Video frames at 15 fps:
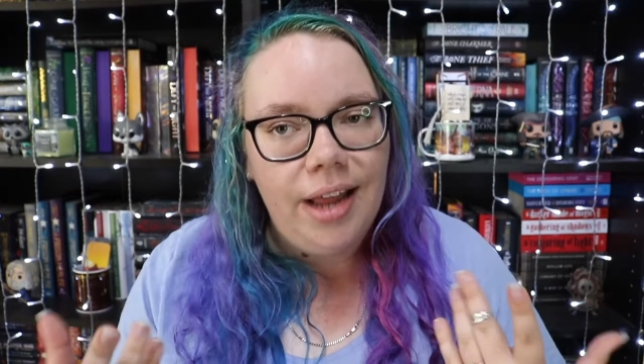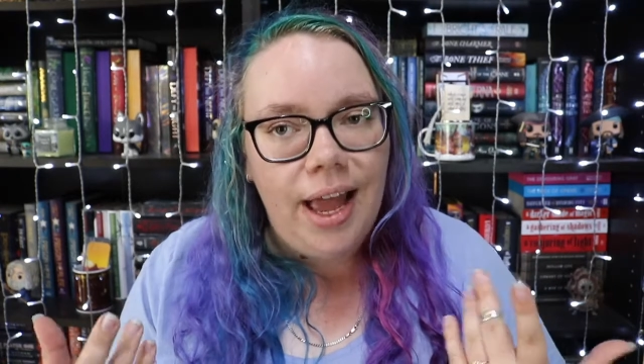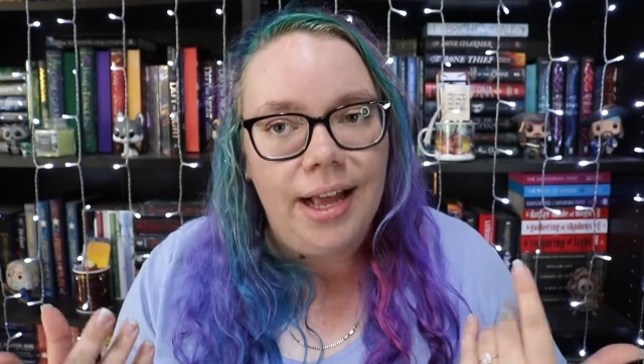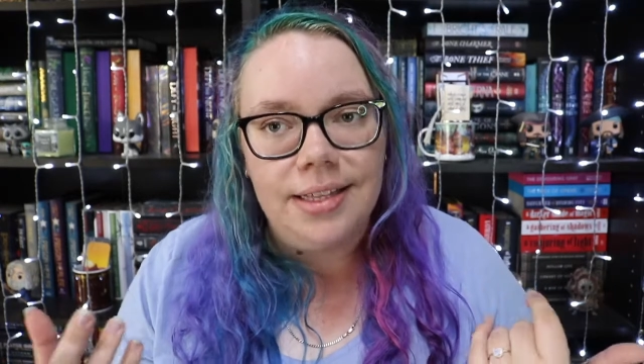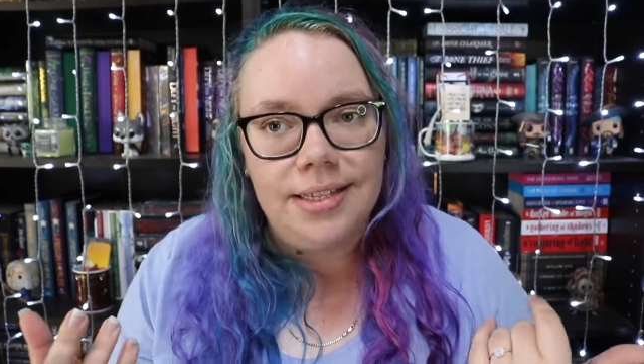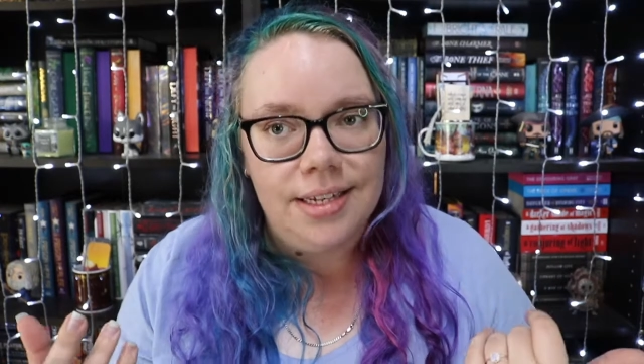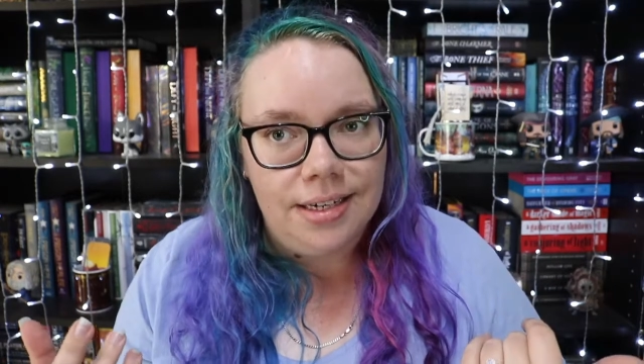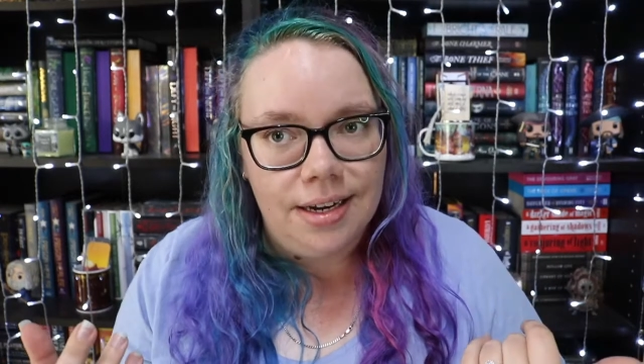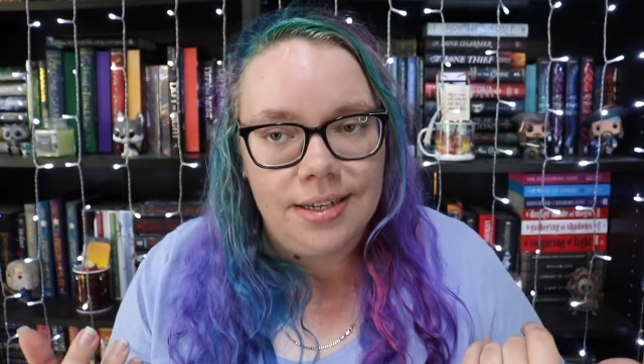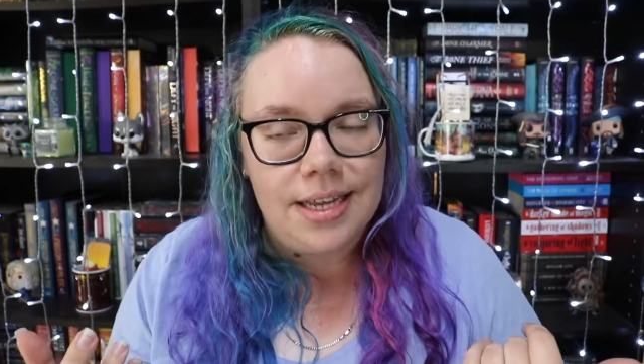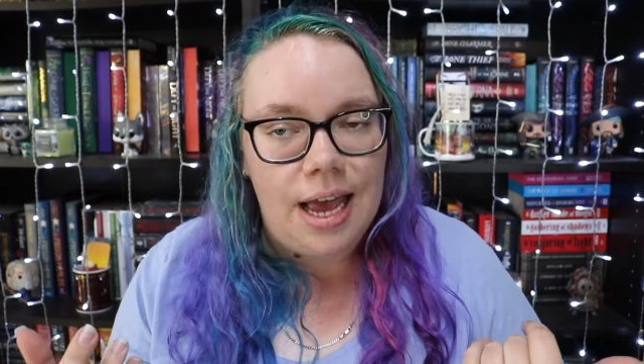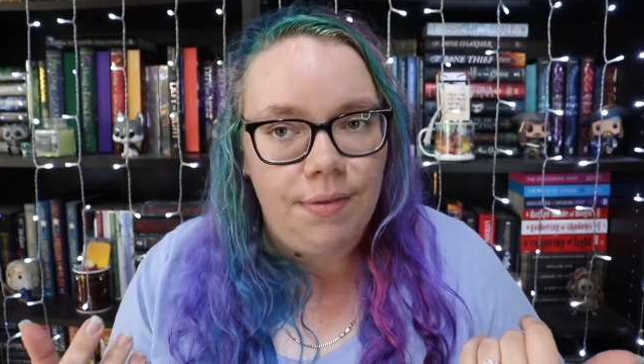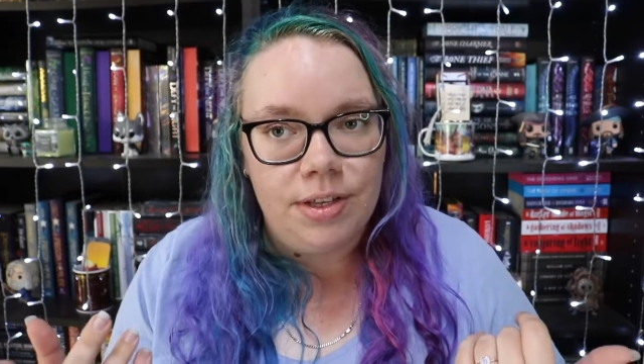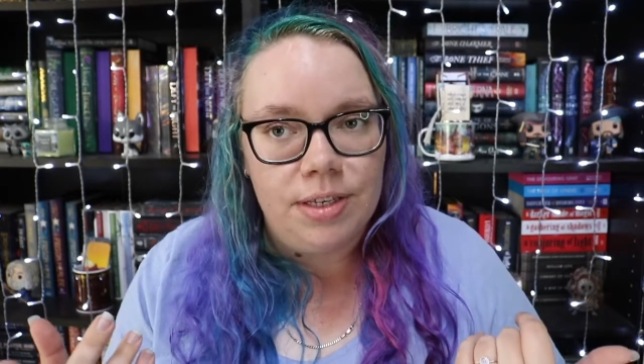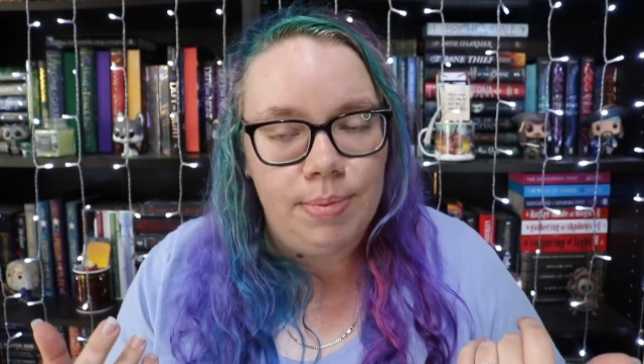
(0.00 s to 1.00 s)
Etsy does
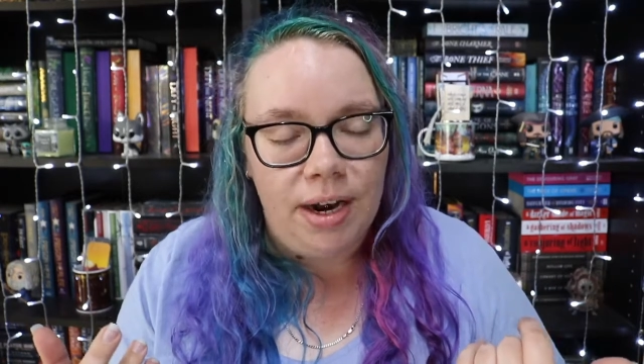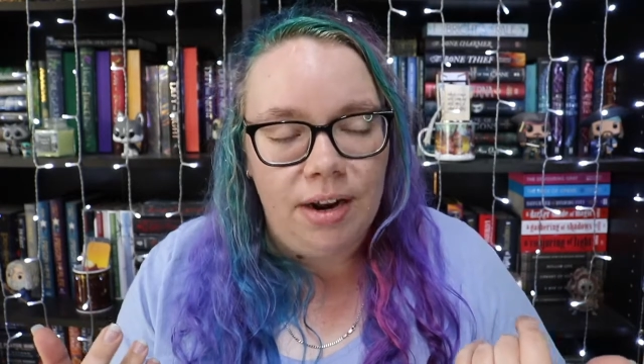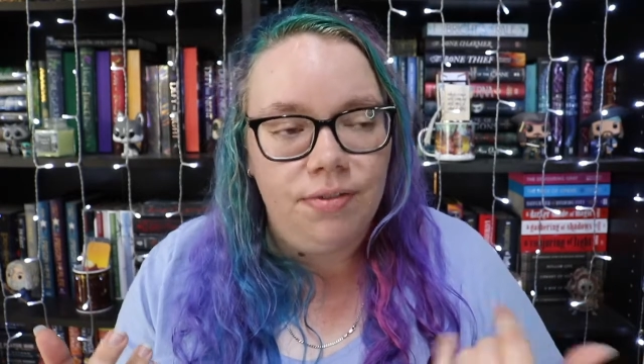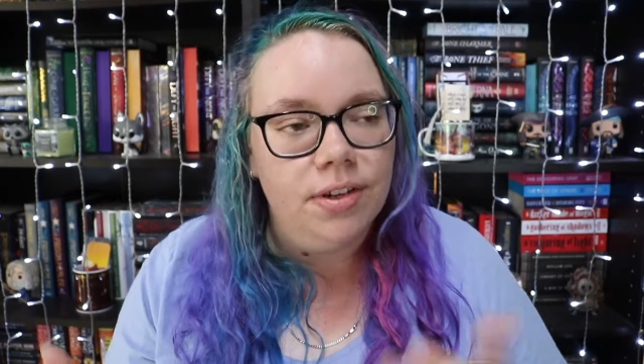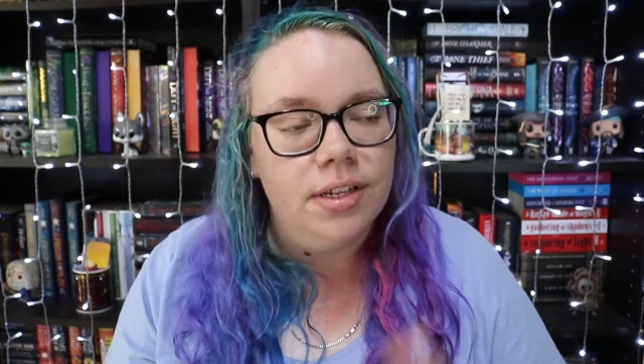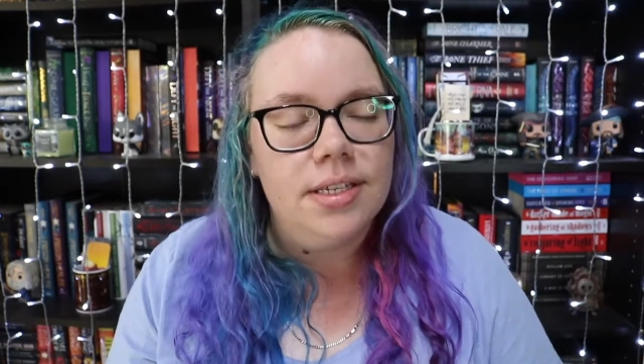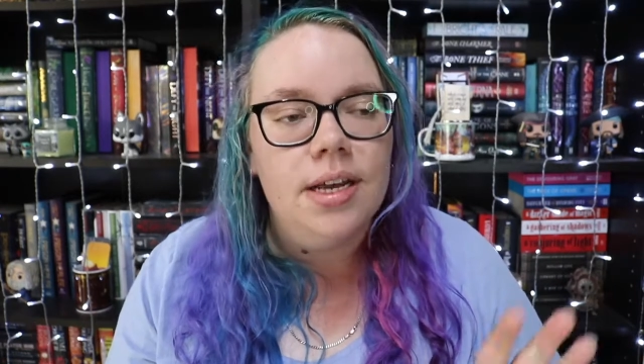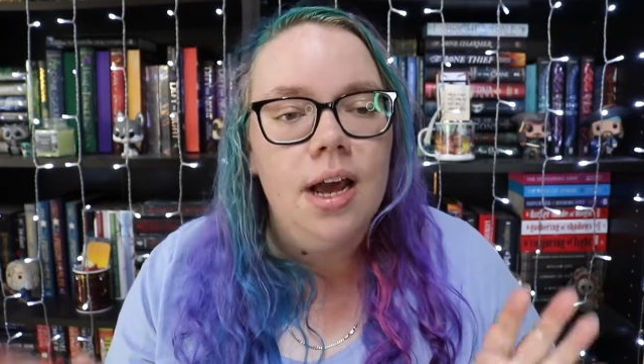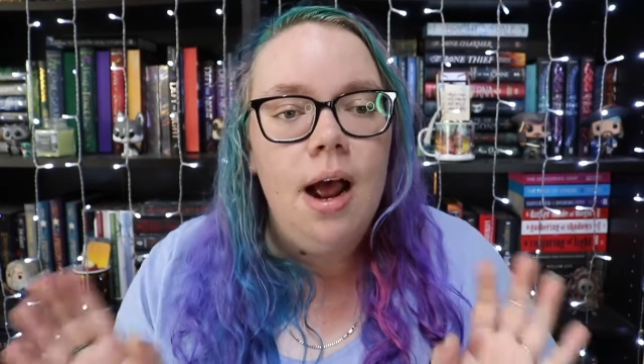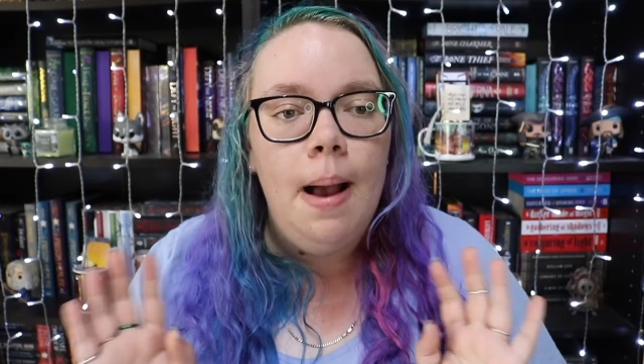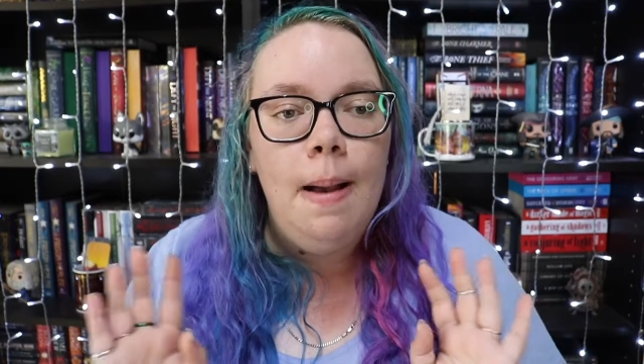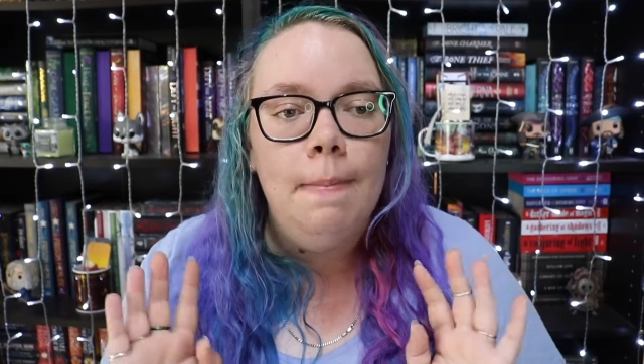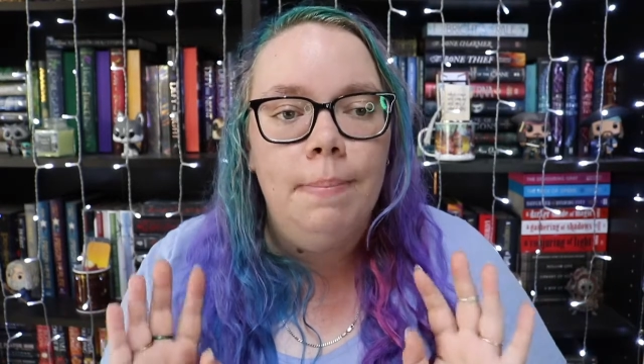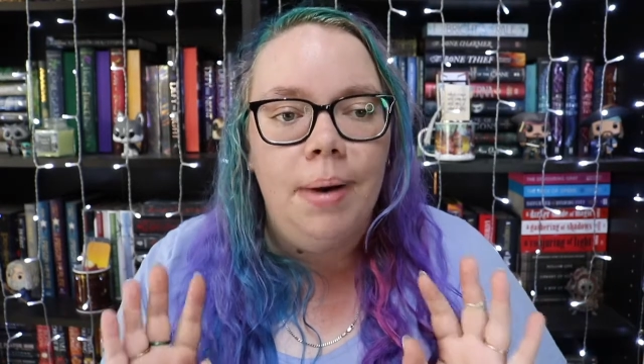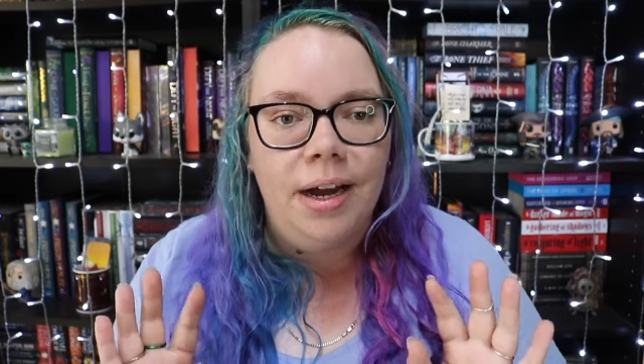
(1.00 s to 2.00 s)
have its benefits,
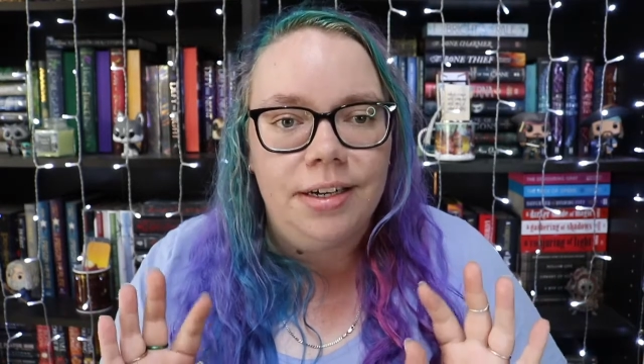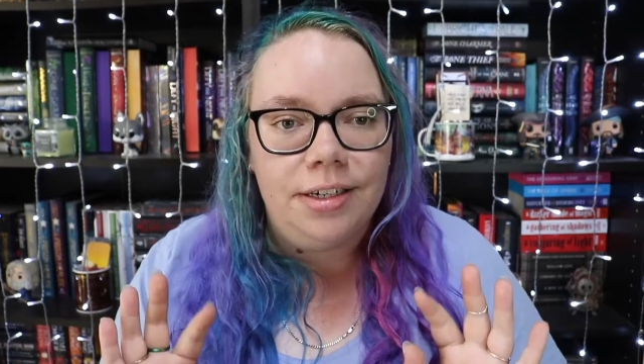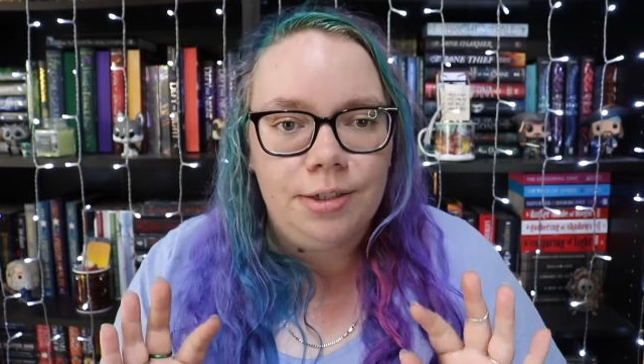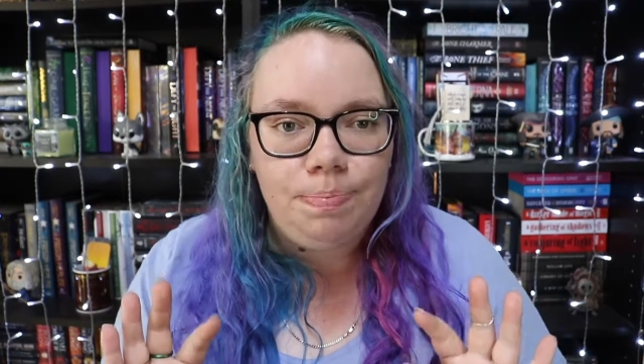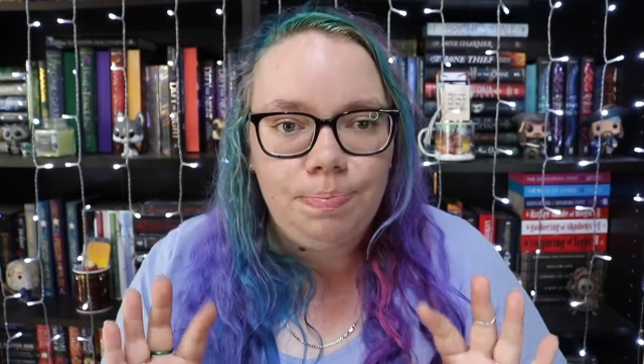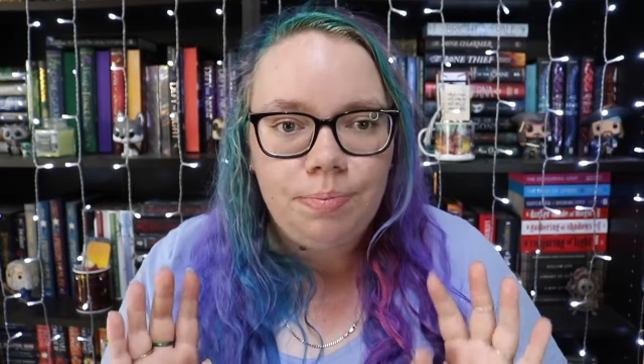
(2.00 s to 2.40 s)
but